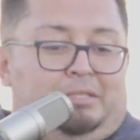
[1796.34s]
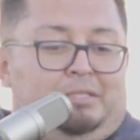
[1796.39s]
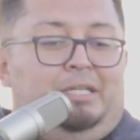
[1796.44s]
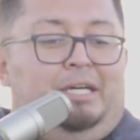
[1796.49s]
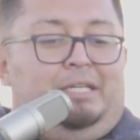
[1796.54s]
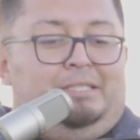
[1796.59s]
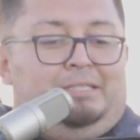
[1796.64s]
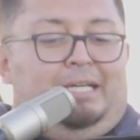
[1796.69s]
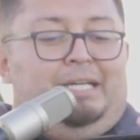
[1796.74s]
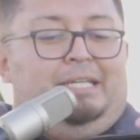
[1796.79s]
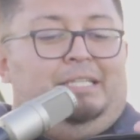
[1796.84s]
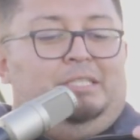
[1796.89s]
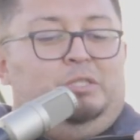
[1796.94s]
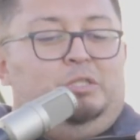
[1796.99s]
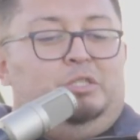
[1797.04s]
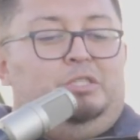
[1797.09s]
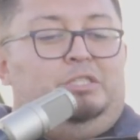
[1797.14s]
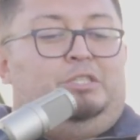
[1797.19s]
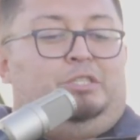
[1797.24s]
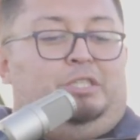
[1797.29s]
I was like,
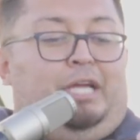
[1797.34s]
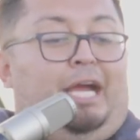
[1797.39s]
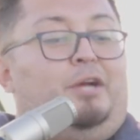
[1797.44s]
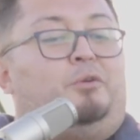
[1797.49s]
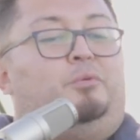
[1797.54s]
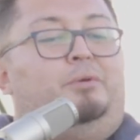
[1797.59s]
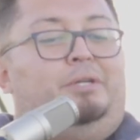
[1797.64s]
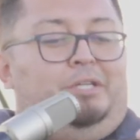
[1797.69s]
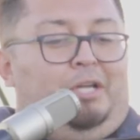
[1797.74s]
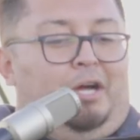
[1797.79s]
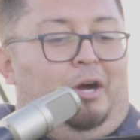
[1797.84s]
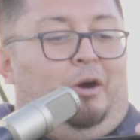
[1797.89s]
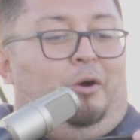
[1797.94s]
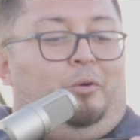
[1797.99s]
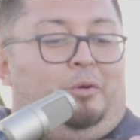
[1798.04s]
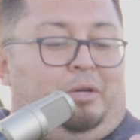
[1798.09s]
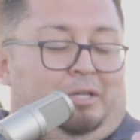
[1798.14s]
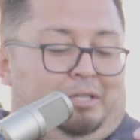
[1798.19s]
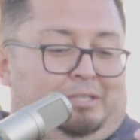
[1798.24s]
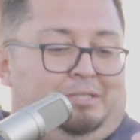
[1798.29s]
Jack would know
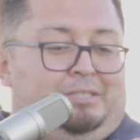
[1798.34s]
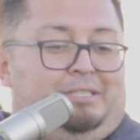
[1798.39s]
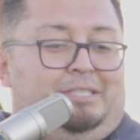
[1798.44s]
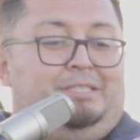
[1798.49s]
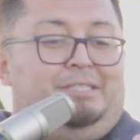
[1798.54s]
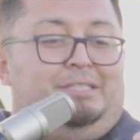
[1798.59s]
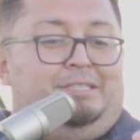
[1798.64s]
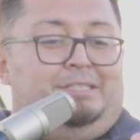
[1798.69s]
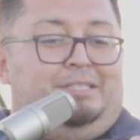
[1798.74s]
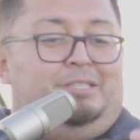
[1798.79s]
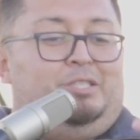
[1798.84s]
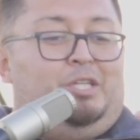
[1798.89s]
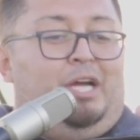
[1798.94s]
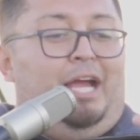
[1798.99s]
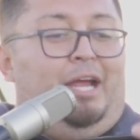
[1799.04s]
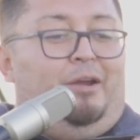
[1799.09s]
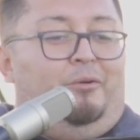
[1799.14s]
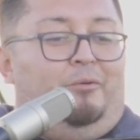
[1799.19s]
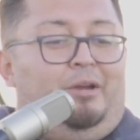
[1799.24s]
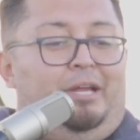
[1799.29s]
because this is a
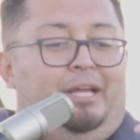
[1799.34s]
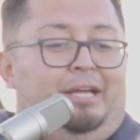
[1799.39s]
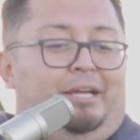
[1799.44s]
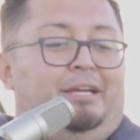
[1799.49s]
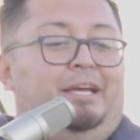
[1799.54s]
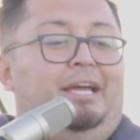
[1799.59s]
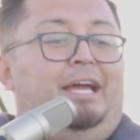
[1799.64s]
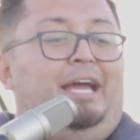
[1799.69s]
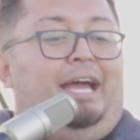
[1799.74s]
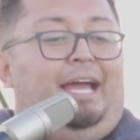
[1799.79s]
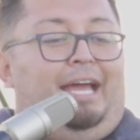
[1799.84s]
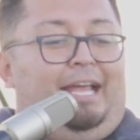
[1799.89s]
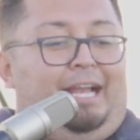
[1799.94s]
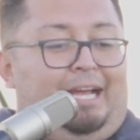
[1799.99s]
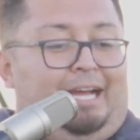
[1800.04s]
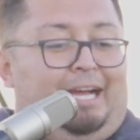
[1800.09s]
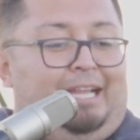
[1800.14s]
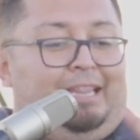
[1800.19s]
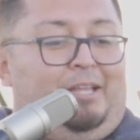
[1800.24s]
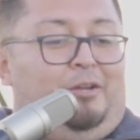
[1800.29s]
giant ring, and
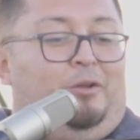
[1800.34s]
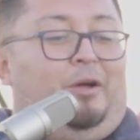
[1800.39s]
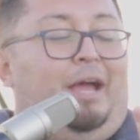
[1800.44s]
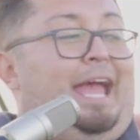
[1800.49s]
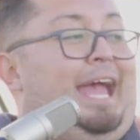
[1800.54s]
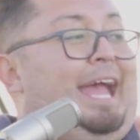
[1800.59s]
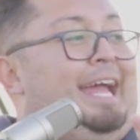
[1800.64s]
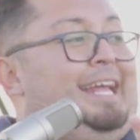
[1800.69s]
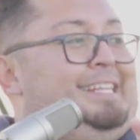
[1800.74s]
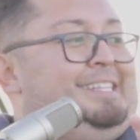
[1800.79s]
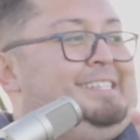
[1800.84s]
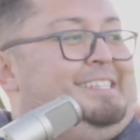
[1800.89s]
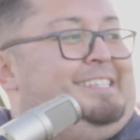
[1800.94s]
I got little hands.